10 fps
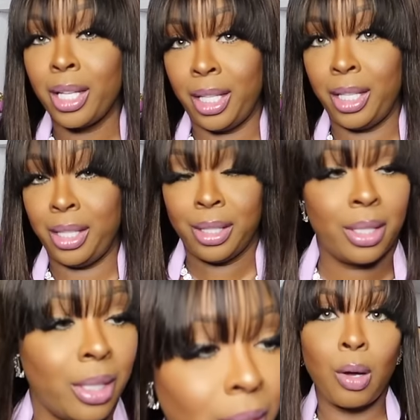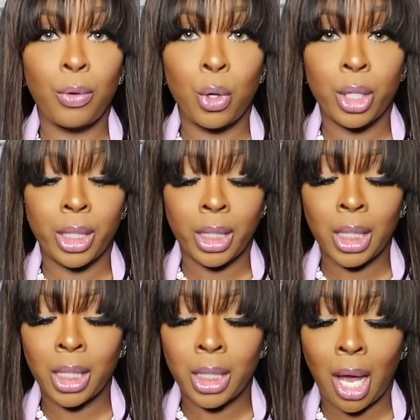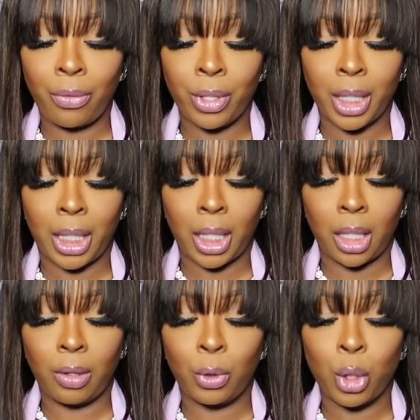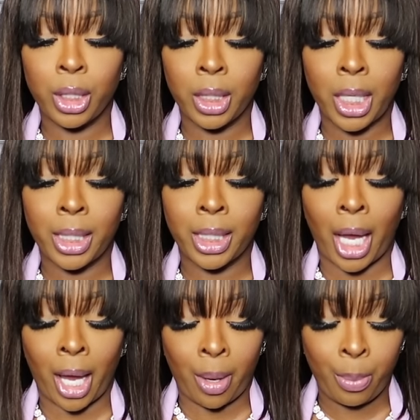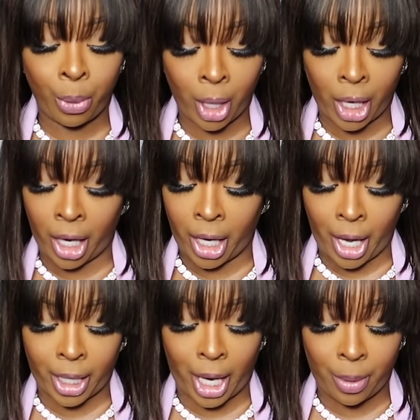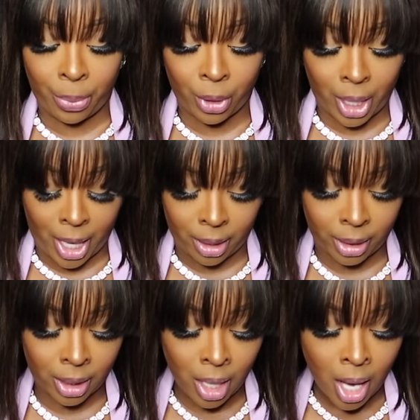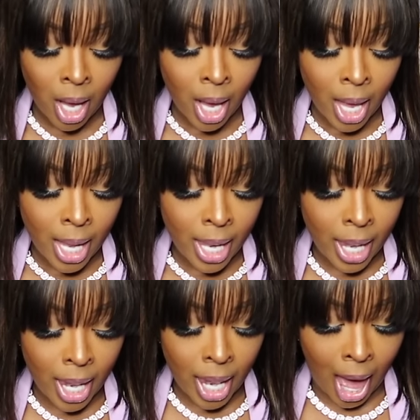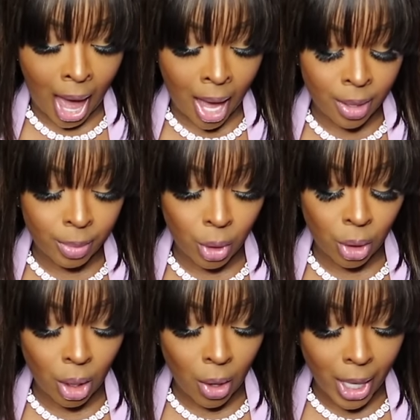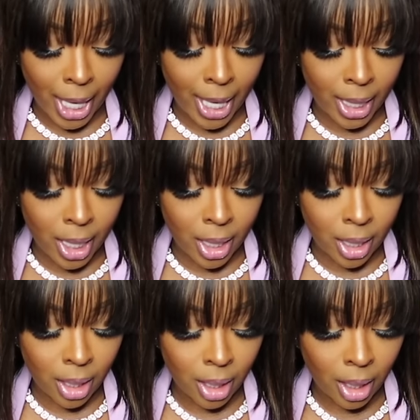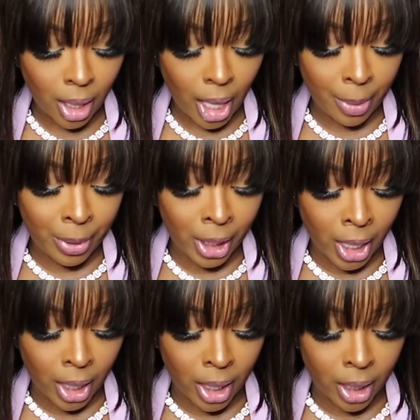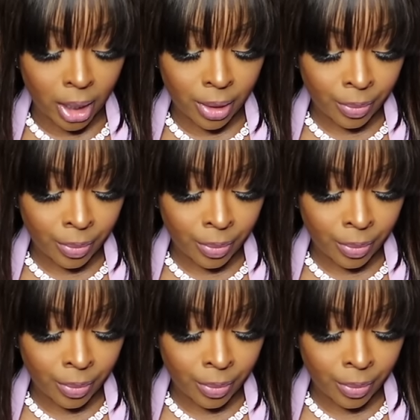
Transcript: is, of course, it's Latapa again. Of course, it's that same brand I can't pronounce. La, um, no, no, no. Ana Abiyedh.